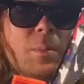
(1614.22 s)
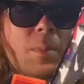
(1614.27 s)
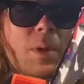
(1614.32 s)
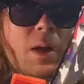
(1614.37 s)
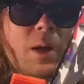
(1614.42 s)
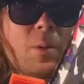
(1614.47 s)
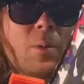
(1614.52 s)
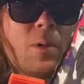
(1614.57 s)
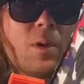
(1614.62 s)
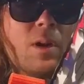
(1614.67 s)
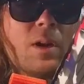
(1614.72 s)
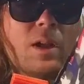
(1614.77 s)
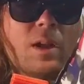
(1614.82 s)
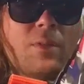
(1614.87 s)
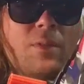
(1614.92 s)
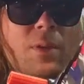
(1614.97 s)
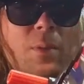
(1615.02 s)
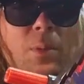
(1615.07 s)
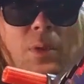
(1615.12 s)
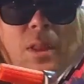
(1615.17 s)
it might work
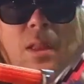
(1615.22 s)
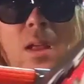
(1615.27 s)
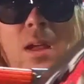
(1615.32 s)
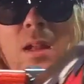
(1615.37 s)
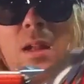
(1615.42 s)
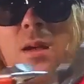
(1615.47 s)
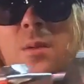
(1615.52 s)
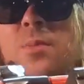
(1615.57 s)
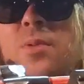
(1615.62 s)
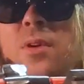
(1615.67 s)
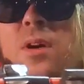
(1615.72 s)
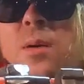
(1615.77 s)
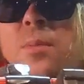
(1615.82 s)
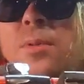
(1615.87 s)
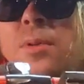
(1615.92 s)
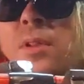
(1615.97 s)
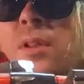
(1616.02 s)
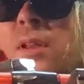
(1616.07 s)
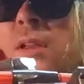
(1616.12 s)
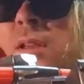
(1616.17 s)
if it would line up
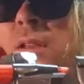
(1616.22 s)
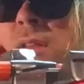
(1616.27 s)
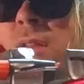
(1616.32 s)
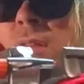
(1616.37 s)
properly.